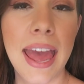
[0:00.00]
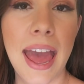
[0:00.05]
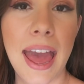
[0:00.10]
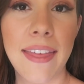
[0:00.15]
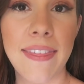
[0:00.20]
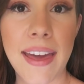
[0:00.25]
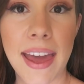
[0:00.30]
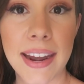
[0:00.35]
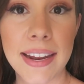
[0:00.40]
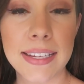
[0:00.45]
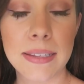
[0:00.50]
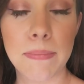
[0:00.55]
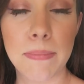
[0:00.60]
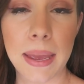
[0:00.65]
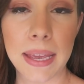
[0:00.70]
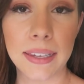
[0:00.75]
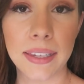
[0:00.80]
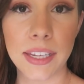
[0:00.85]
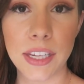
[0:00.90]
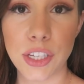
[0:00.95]
And that is
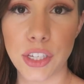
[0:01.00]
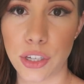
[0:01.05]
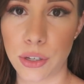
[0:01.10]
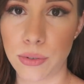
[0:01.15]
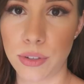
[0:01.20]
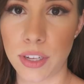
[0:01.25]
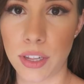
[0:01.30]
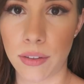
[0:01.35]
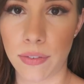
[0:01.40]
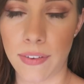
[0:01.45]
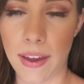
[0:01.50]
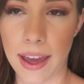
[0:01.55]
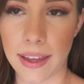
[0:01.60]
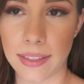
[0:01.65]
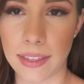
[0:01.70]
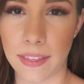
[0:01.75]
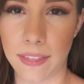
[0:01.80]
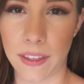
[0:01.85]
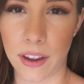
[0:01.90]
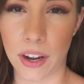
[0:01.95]
mainly due to the
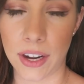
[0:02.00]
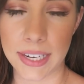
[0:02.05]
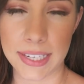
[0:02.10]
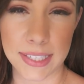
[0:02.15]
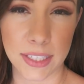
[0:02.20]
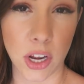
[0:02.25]
fact that there is